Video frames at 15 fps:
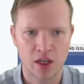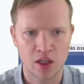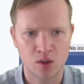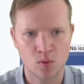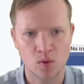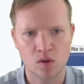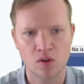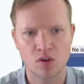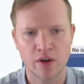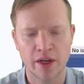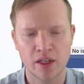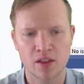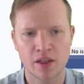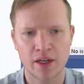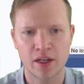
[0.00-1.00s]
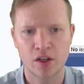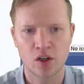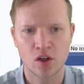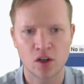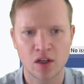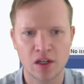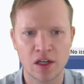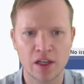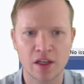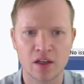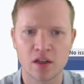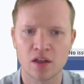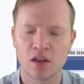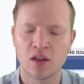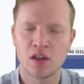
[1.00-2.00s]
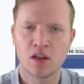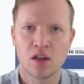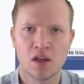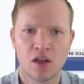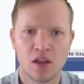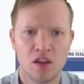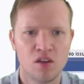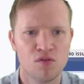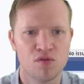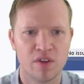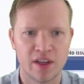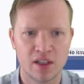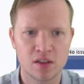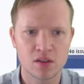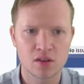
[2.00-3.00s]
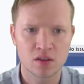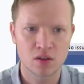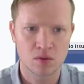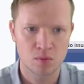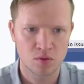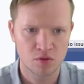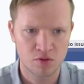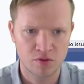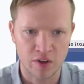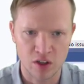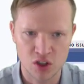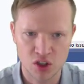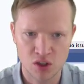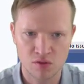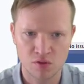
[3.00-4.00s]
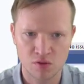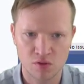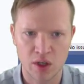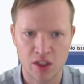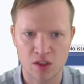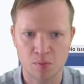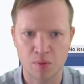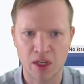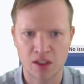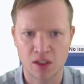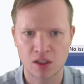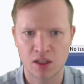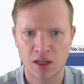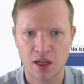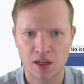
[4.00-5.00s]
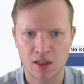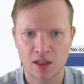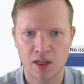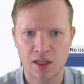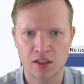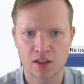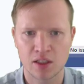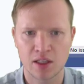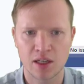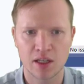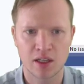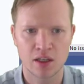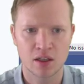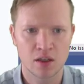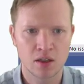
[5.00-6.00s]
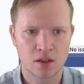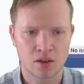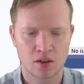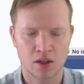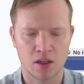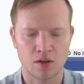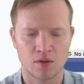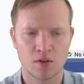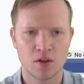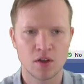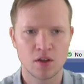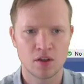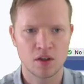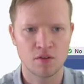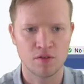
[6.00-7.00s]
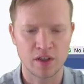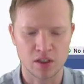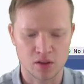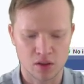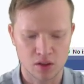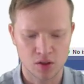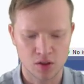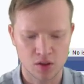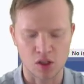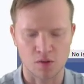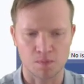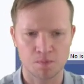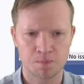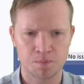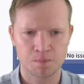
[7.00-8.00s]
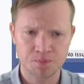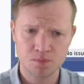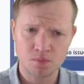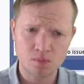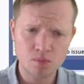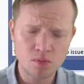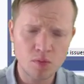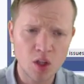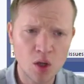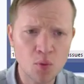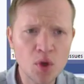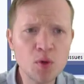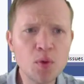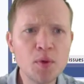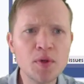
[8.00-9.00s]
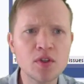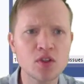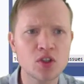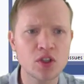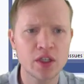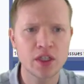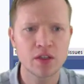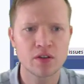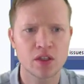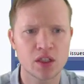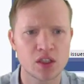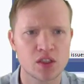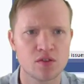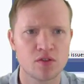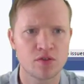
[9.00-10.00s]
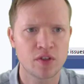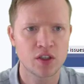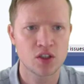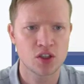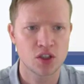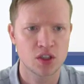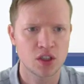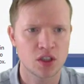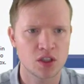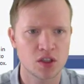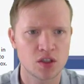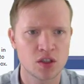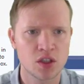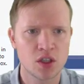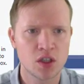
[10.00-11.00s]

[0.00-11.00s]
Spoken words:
and it will create a click event function for us, button calculate click event. So what we will do in this function is